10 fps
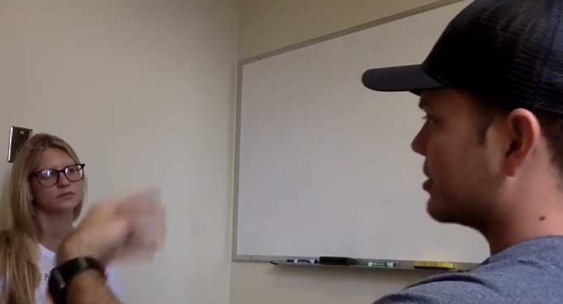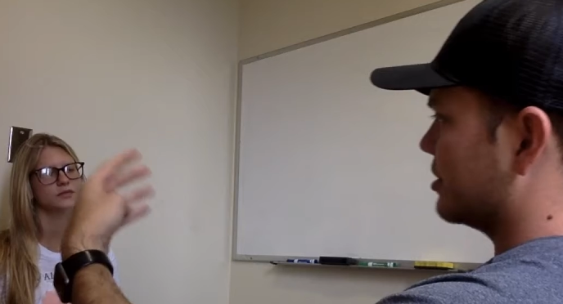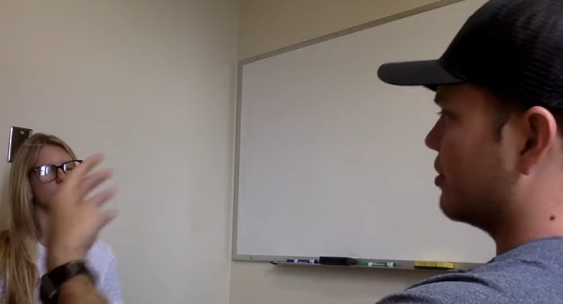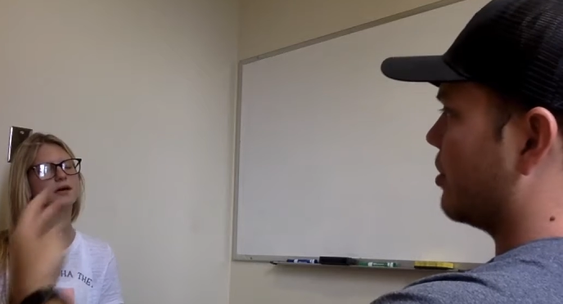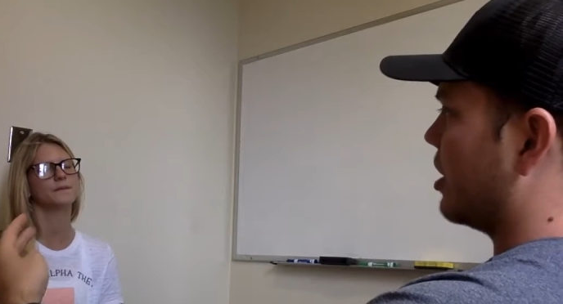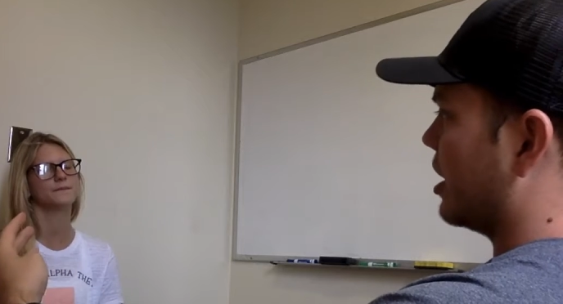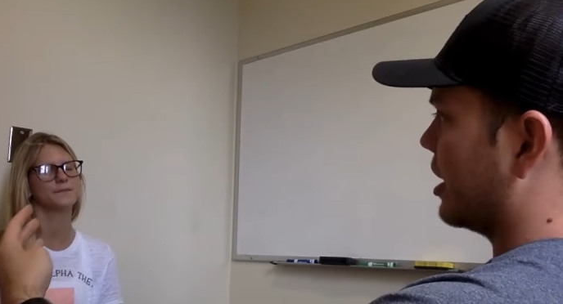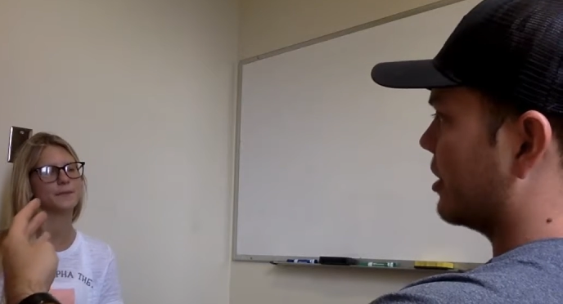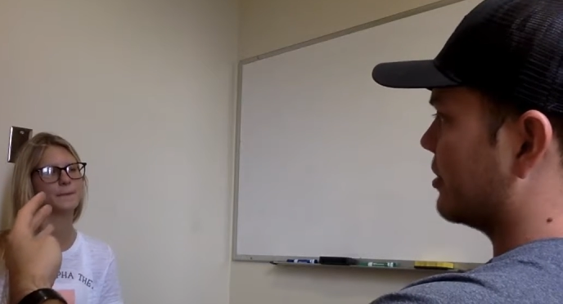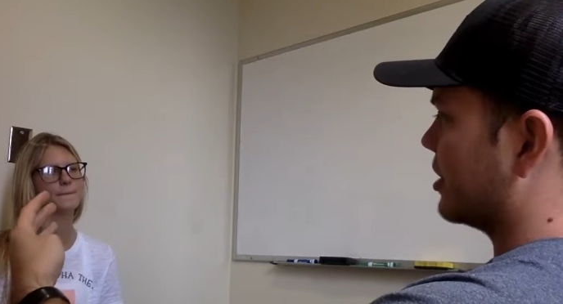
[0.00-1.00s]
Speaker 1: unwind
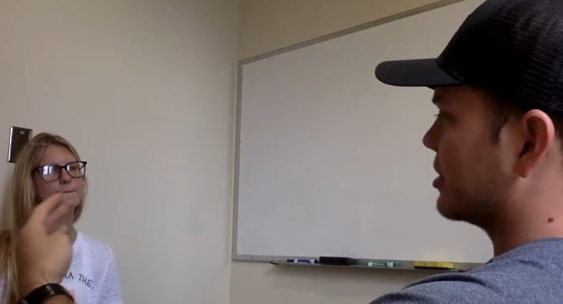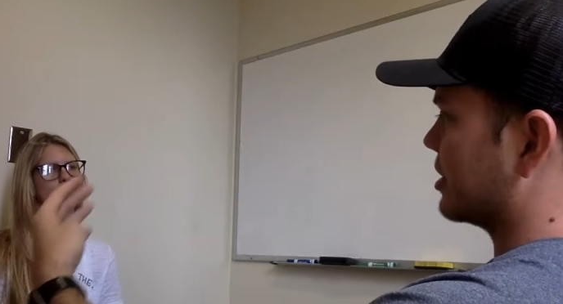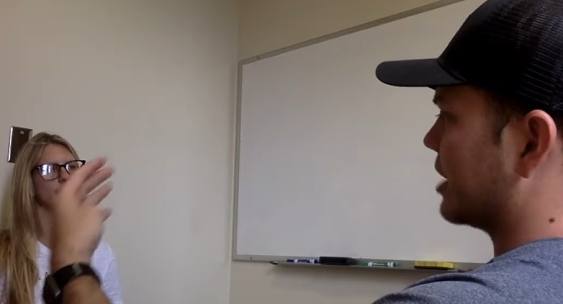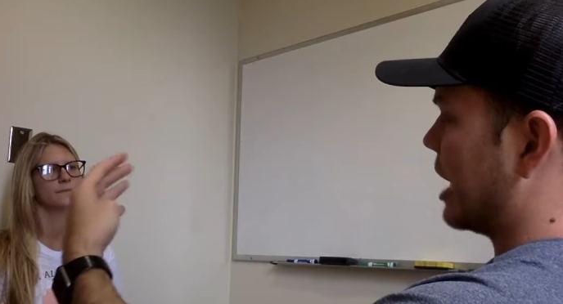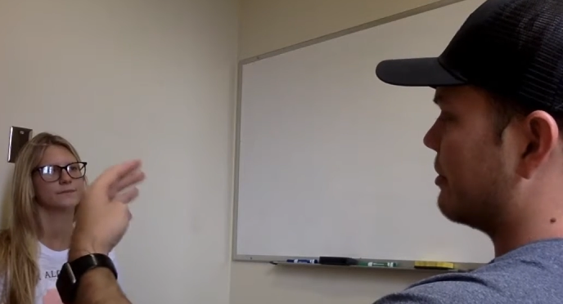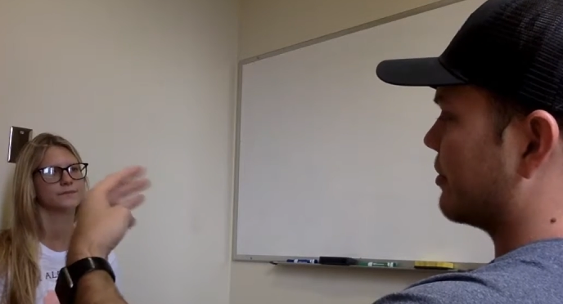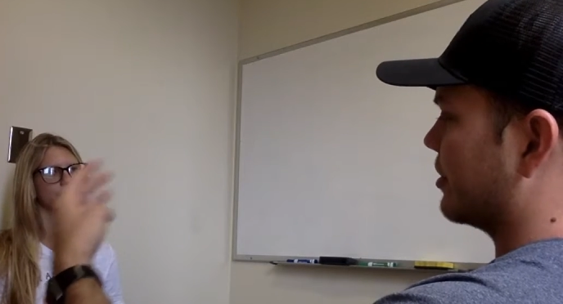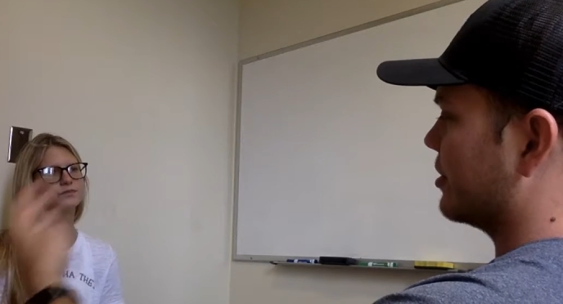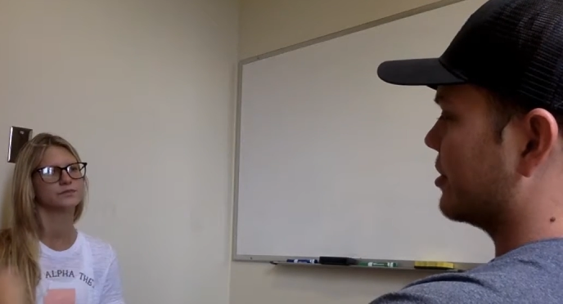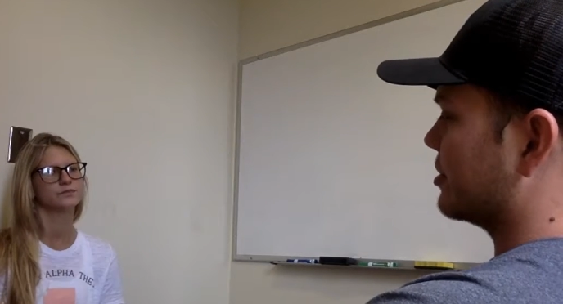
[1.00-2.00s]
yeah. things like that before you
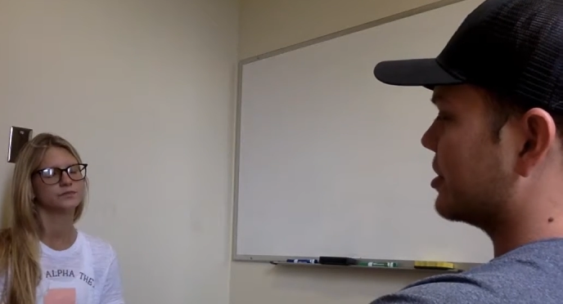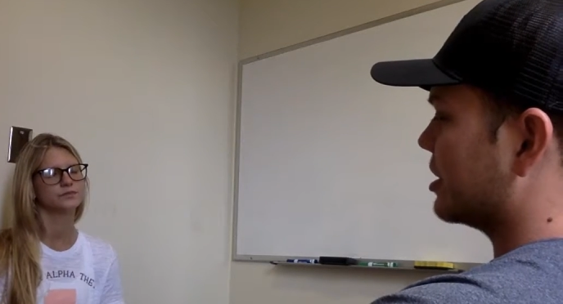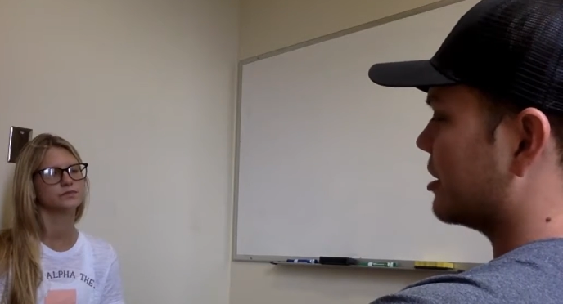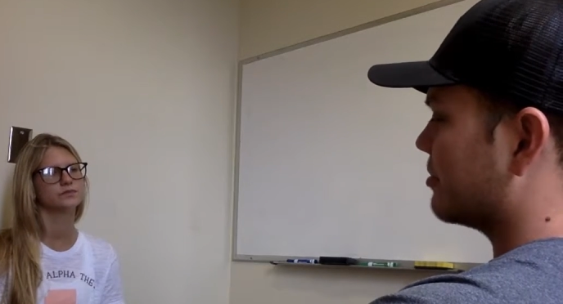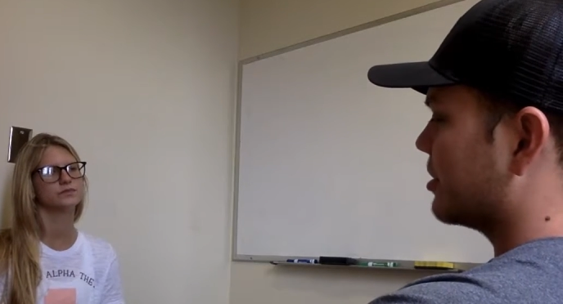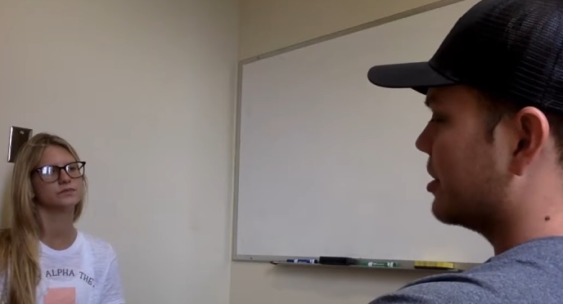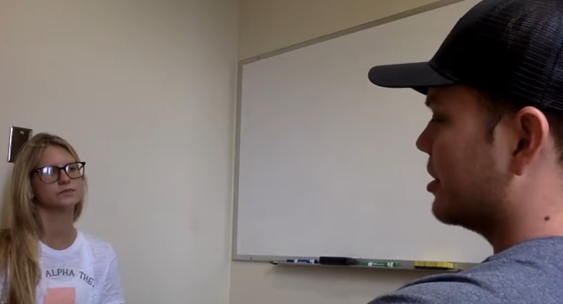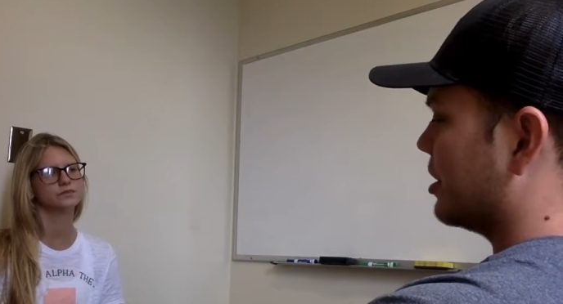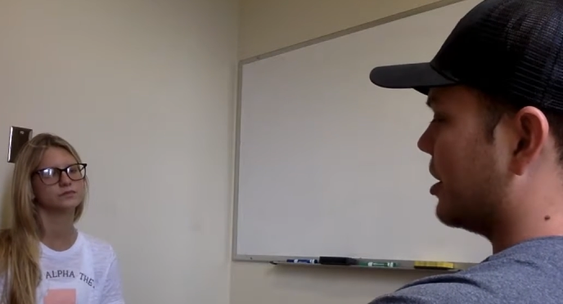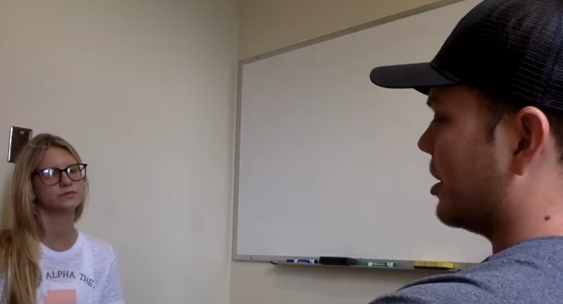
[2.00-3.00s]
go to sleep
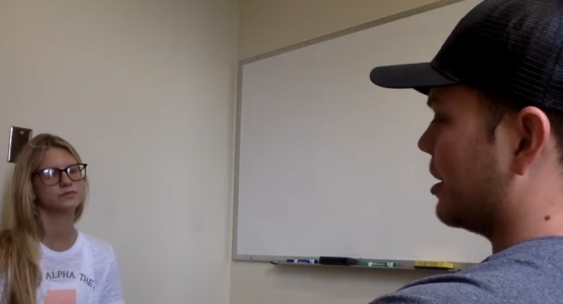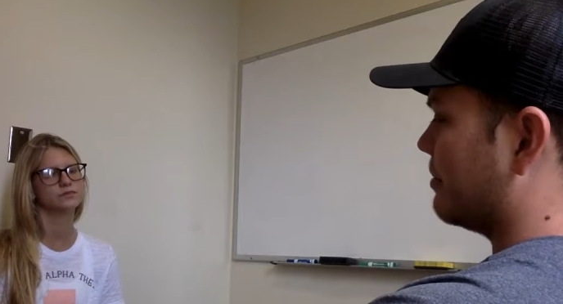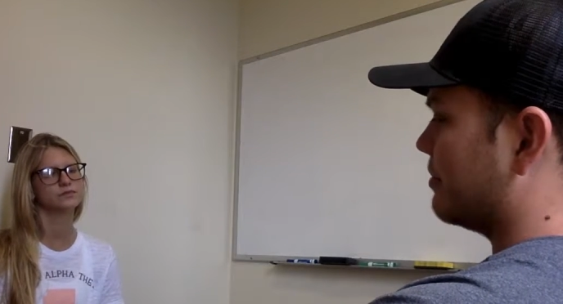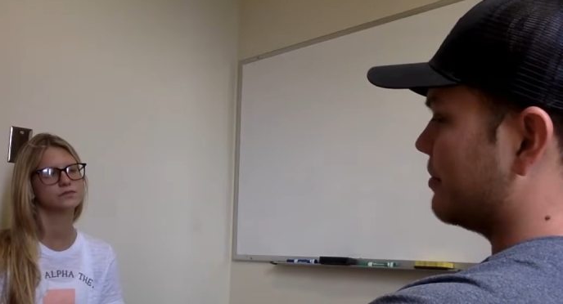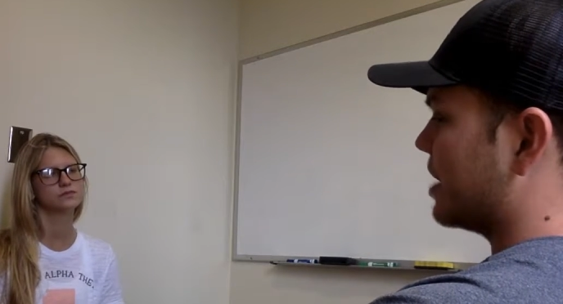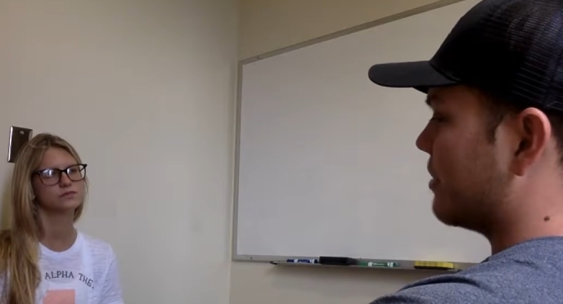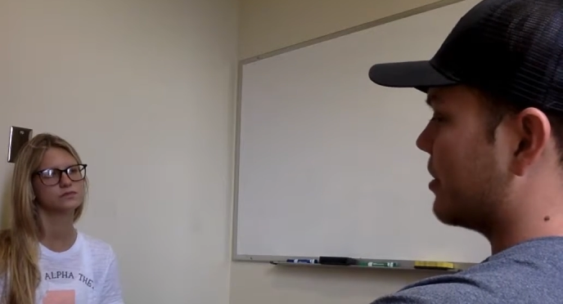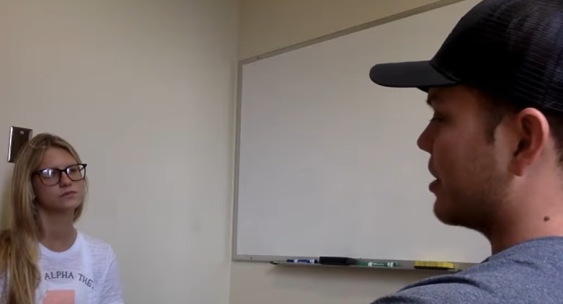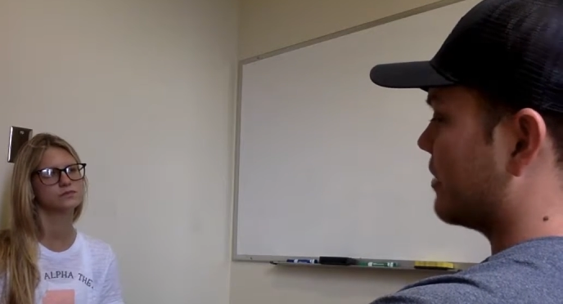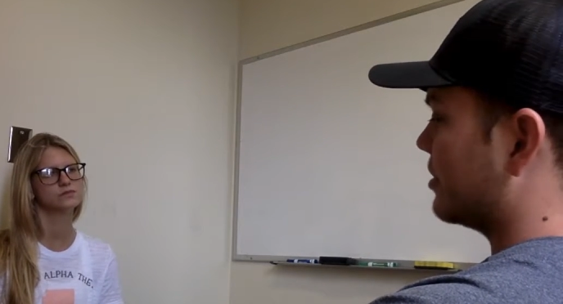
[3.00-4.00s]
mm-hmm. um, that way you
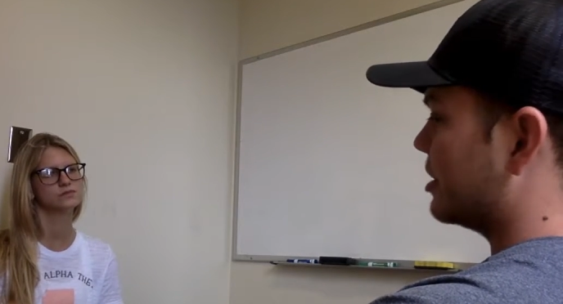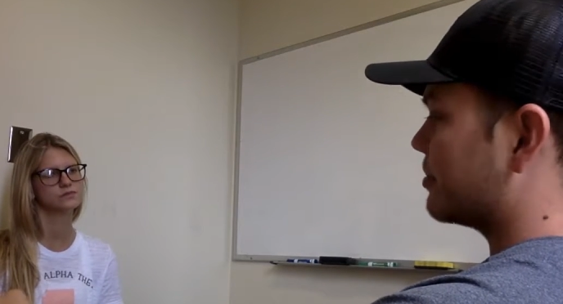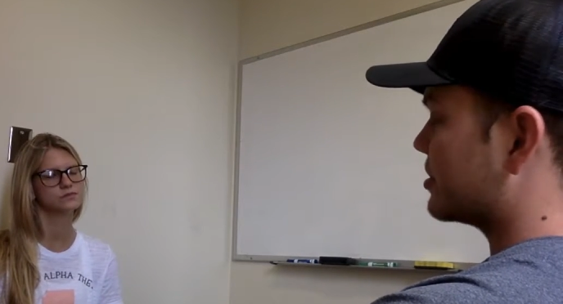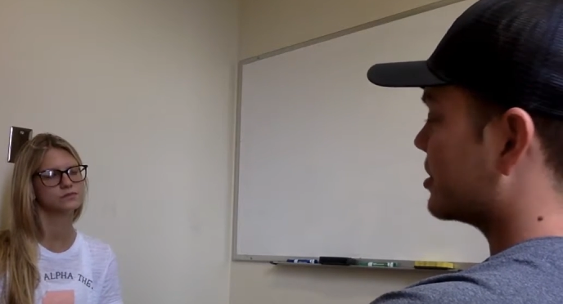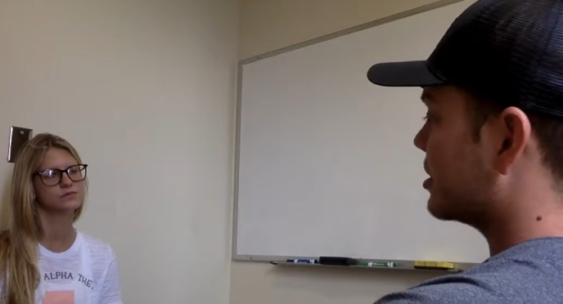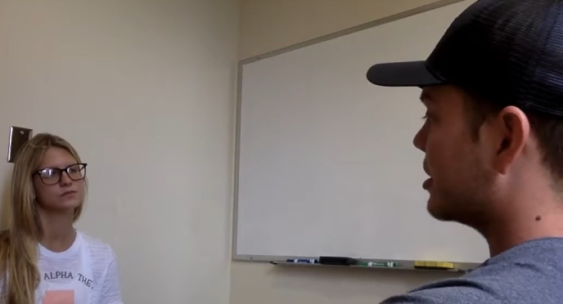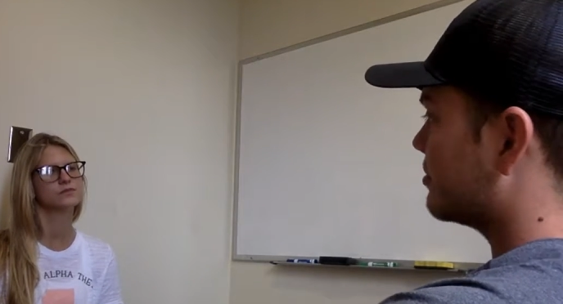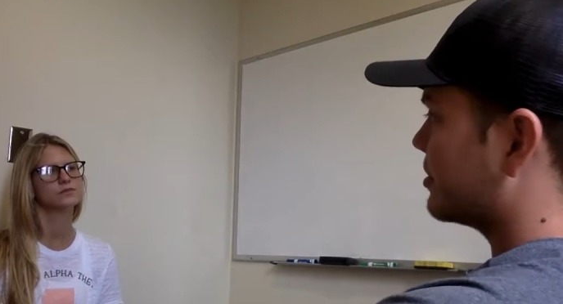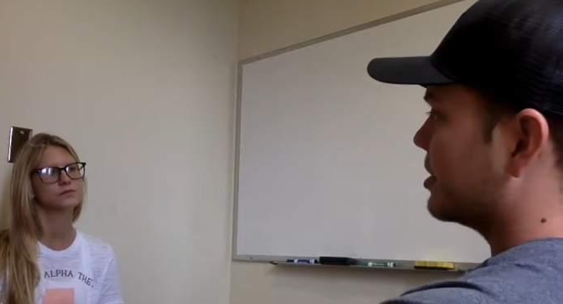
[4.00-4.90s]
have a deeper sleep